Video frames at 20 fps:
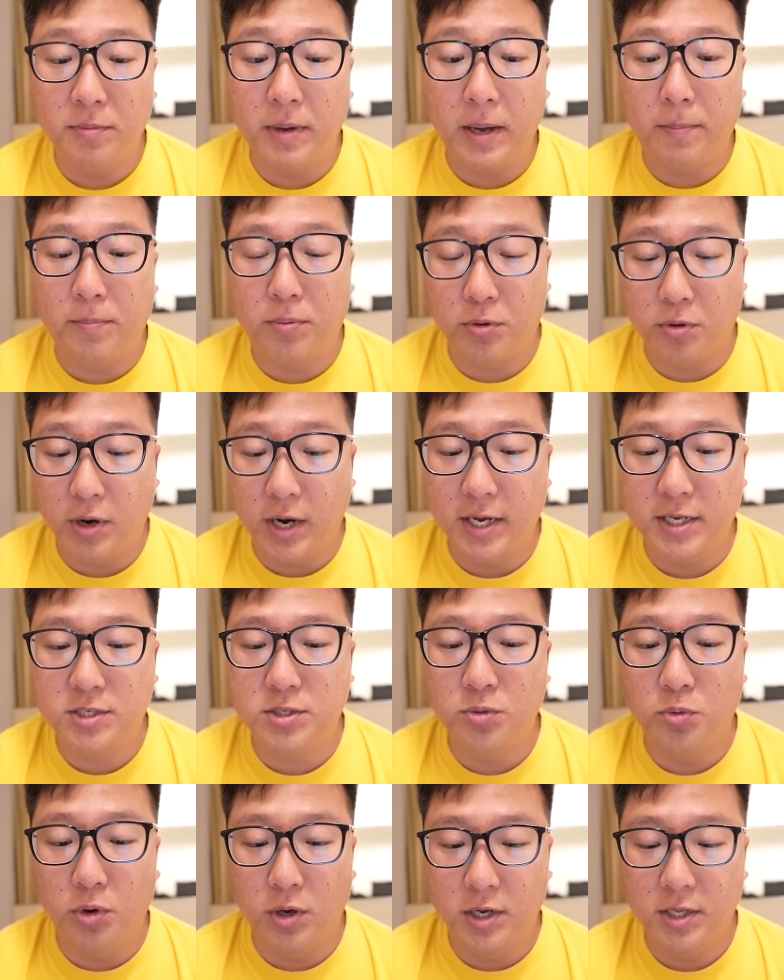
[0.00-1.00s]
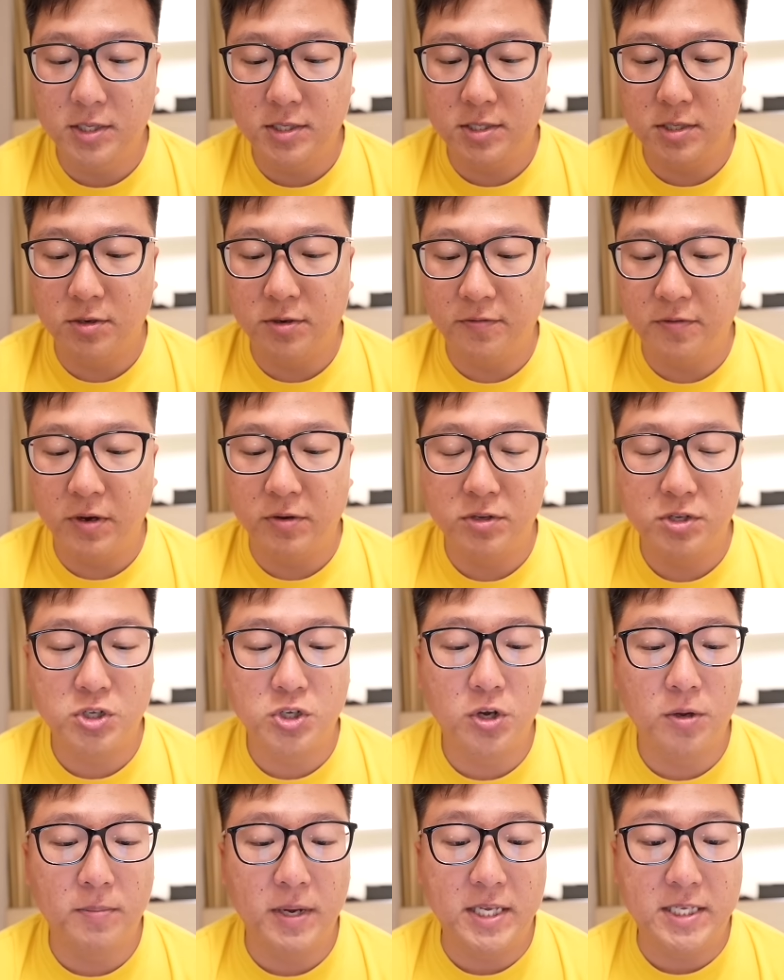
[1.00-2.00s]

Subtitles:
my prized ones, or if I were to sort by